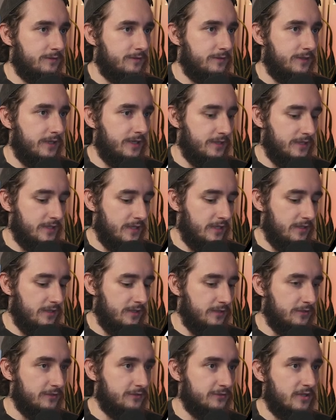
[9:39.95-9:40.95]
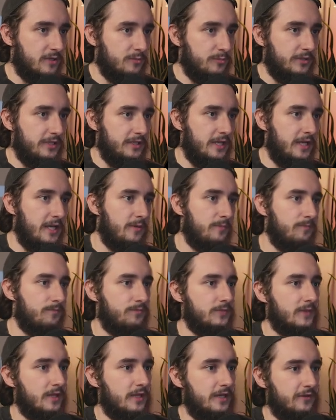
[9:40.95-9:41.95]
And then in this company
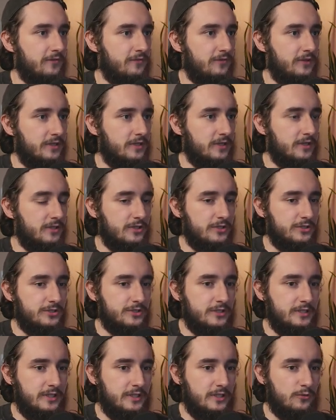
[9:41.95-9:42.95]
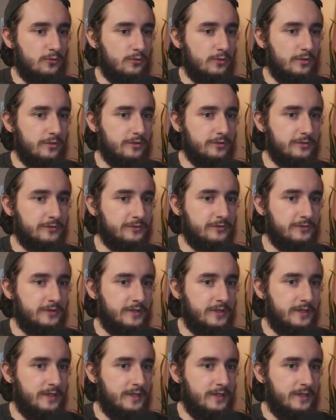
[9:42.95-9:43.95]
name, if the condition equals,
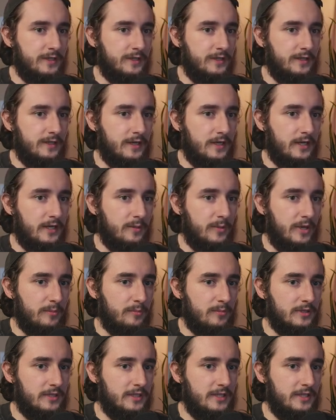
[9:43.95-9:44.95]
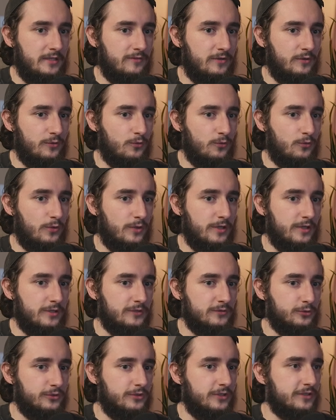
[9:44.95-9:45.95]
I believe it
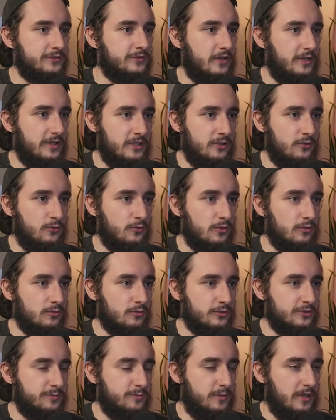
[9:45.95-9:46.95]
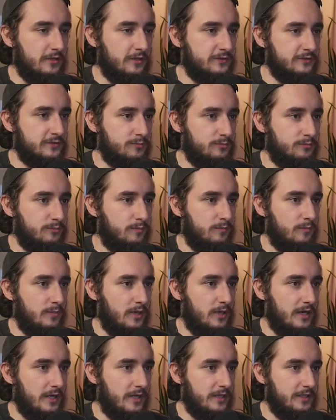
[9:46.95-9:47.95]
was, or does not equal response
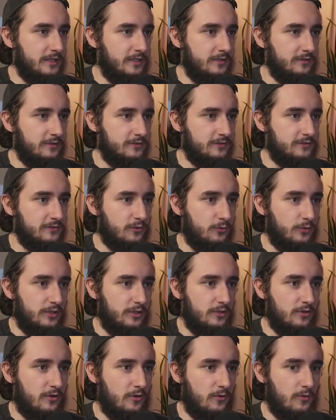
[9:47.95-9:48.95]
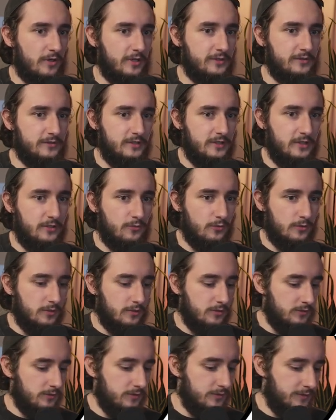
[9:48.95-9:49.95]
body. So we don't want it to
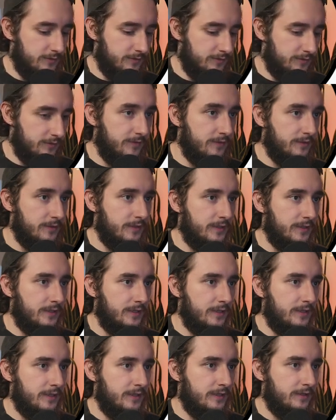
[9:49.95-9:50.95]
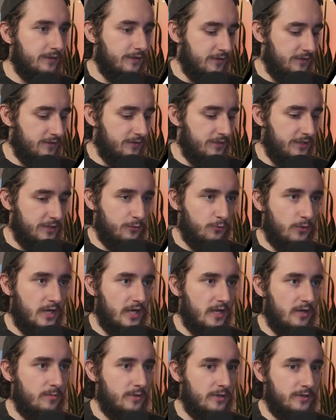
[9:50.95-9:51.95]
equal the
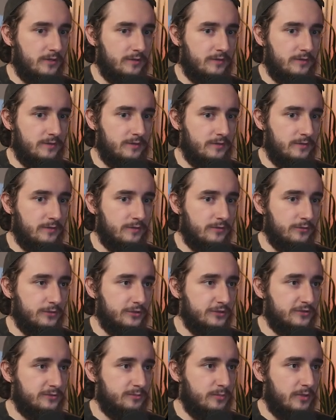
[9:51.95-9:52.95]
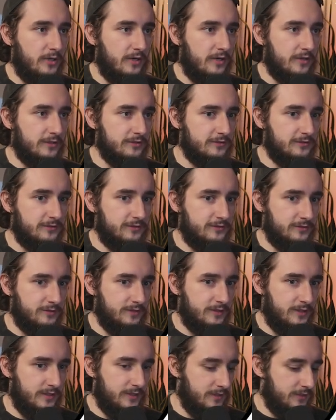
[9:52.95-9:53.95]
web response
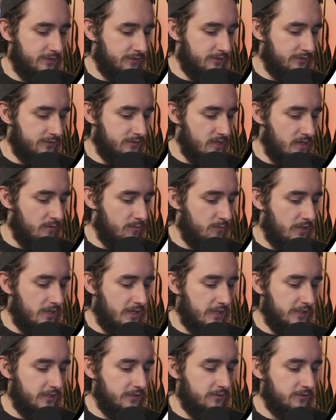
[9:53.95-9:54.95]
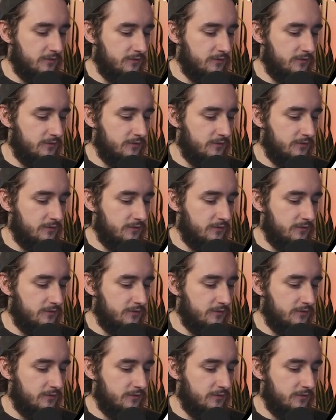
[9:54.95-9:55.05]
dot body.